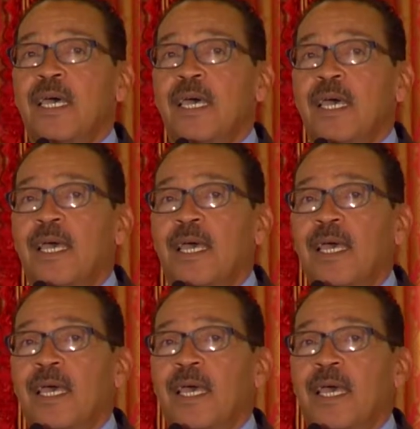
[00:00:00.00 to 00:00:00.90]

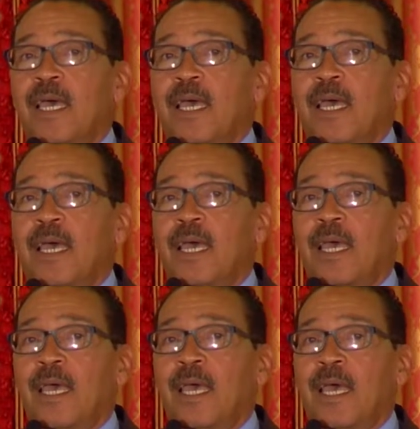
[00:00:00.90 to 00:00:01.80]

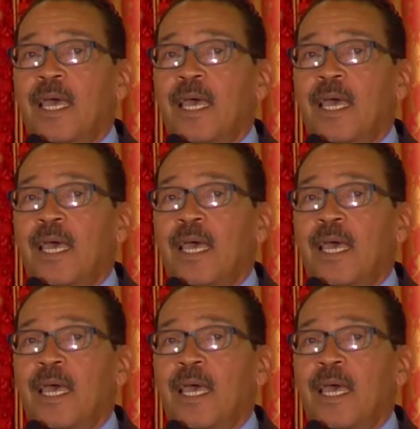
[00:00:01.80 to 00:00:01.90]
No one is speaking in this clip.